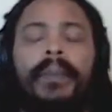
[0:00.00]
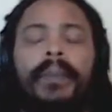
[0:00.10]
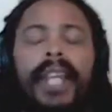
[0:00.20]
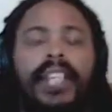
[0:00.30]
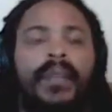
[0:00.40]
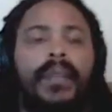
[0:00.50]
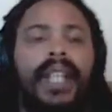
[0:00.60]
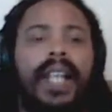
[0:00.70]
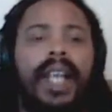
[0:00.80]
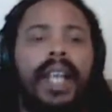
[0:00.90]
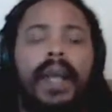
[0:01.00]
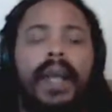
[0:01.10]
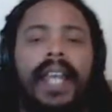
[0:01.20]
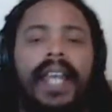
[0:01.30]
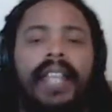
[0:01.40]
and you would uh,
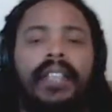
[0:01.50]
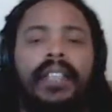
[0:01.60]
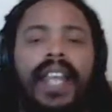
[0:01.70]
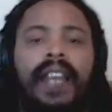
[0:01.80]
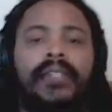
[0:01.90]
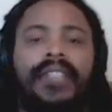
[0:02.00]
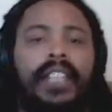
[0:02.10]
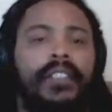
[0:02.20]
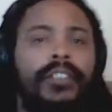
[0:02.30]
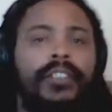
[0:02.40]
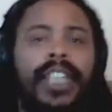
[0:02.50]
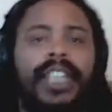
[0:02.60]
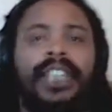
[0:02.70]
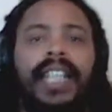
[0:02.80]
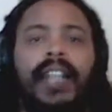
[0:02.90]
uh you'd have skilled trades
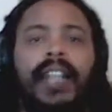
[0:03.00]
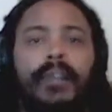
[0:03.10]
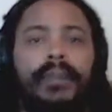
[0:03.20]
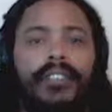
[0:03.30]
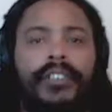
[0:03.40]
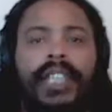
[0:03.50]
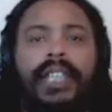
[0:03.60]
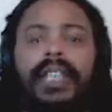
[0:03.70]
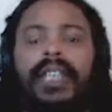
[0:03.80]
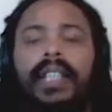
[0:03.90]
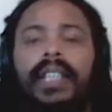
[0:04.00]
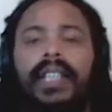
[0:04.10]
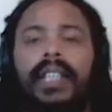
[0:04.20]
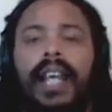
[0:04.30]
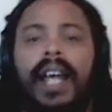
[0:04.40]
like carpentry,
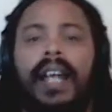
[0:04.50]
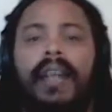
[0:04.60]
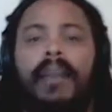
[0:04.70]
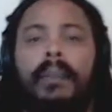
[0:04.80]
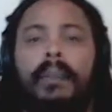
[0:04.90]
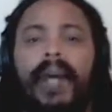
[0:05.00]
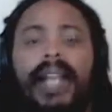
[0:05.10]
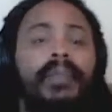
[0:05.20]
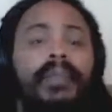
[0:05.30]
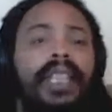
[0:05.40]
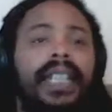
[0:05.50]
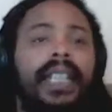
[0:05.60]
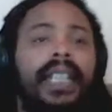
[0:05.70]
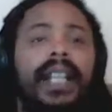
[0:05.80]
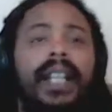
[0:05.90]
uh, possibly
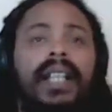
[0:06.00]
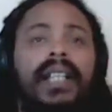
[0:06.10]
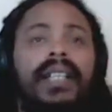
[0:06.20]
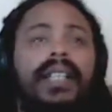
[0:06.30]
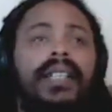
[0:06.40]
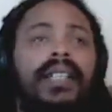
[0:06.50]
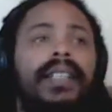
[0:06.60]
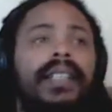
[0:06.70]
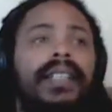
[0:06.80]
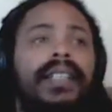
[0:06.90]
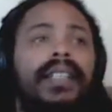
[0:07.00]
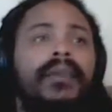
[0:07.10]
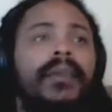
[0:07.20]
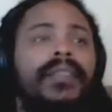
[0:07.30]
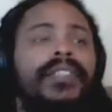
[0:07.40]
uh, what
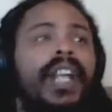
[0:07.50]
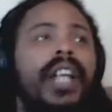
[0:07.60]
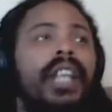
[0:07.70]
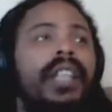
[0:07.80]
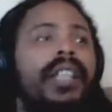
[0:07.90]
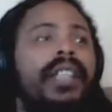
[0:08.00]
would you call it,